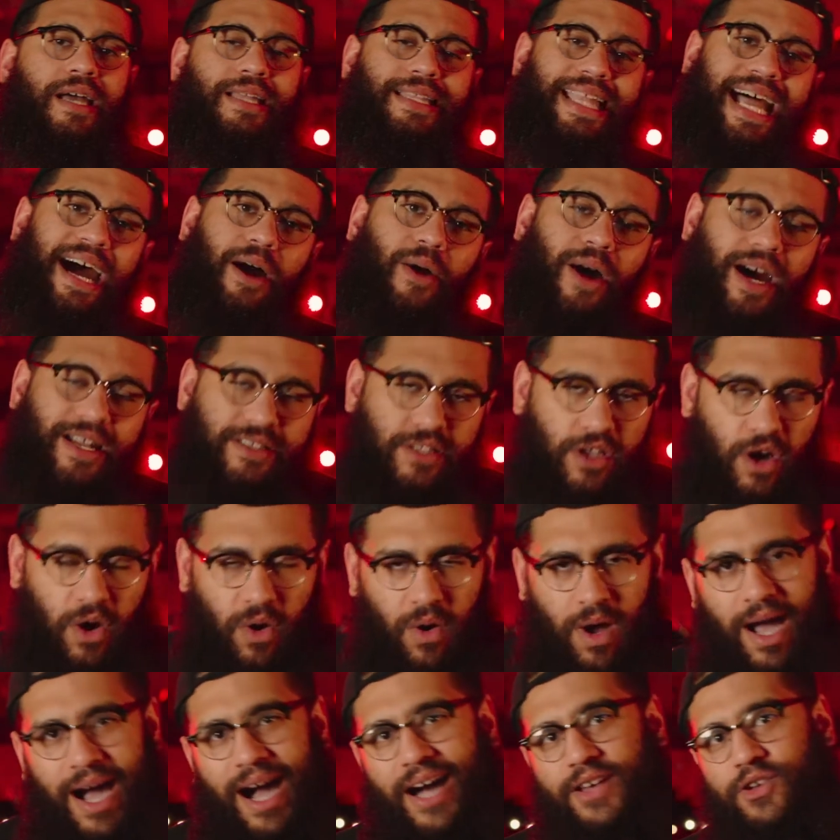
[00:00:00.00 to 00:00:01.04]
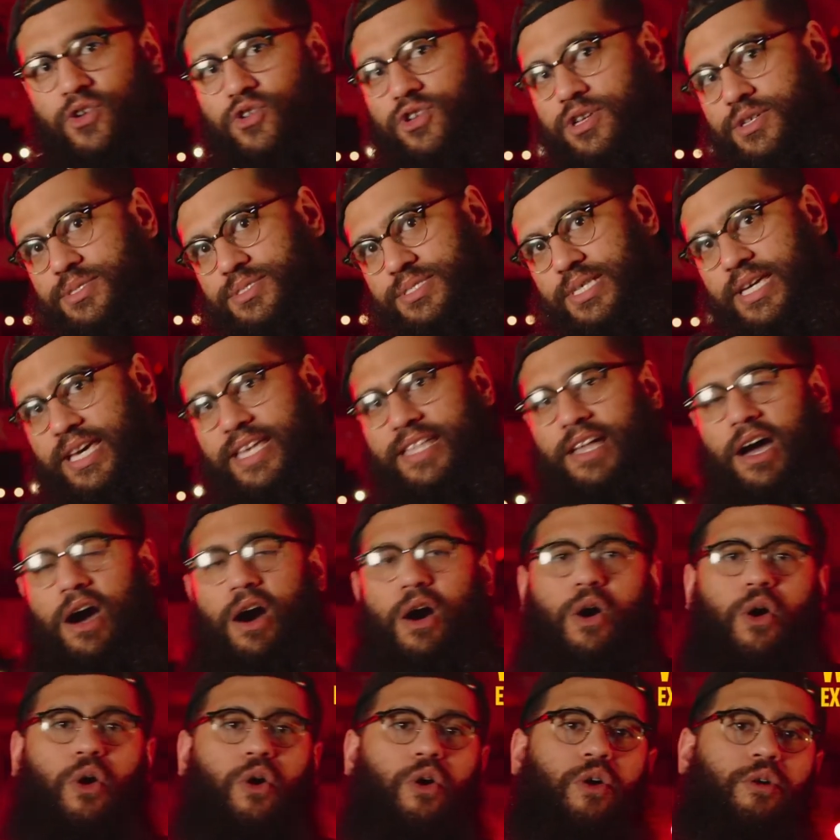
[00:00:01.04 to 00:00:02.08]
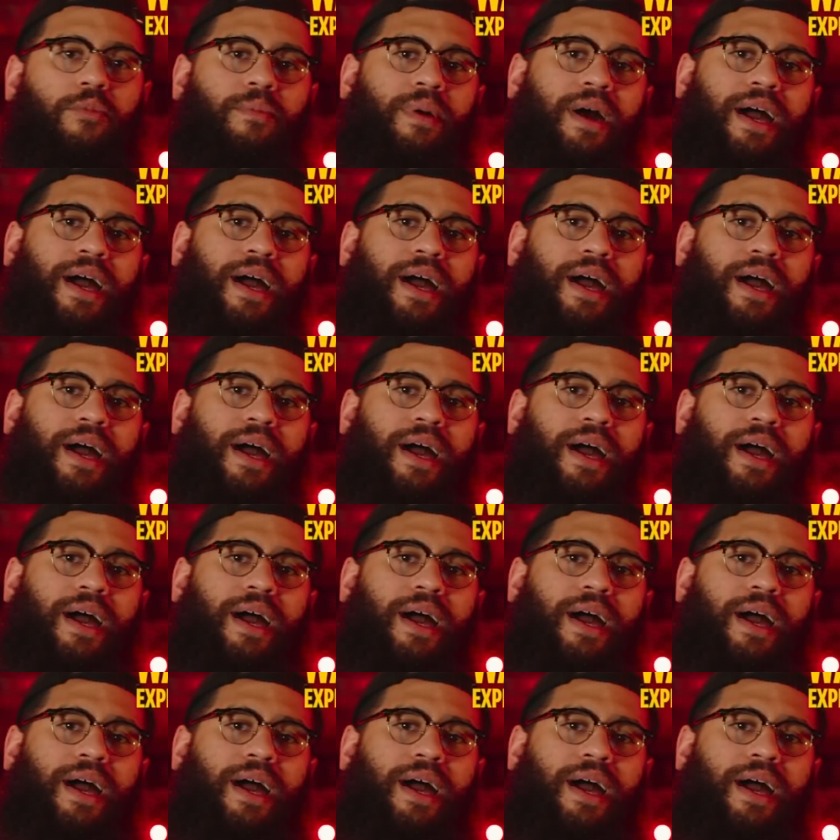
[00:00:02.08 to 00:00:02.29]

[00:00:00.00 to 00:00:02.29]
Now I know. I know you're sitting at home,